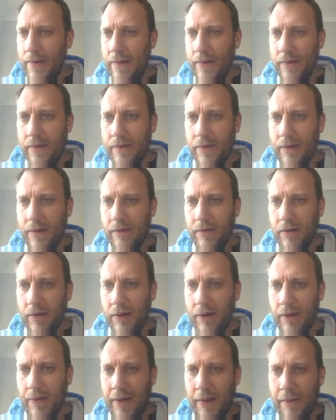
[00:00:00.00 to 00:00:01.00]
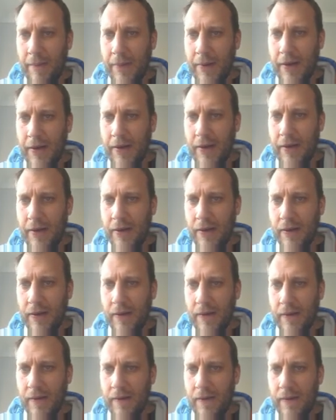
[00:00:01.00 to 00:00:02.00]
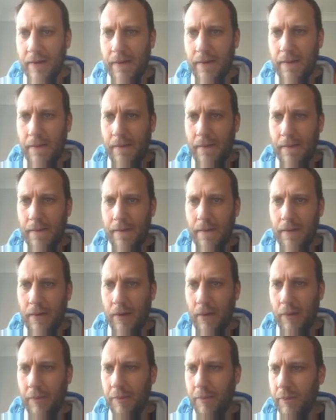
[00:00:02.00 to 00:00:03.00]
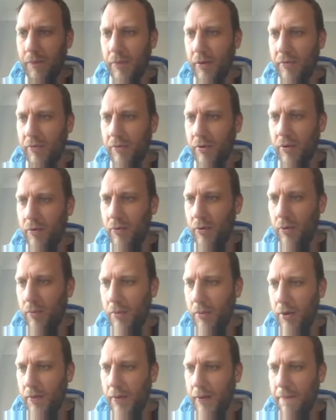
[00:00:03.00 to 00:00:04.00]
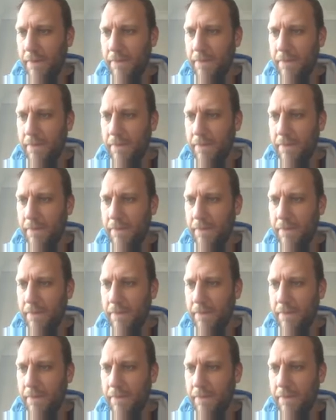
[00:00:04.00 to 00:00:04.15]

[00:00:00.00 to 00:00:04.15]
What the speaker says: So let's go and get that back. Oh, I've got the wrong block there.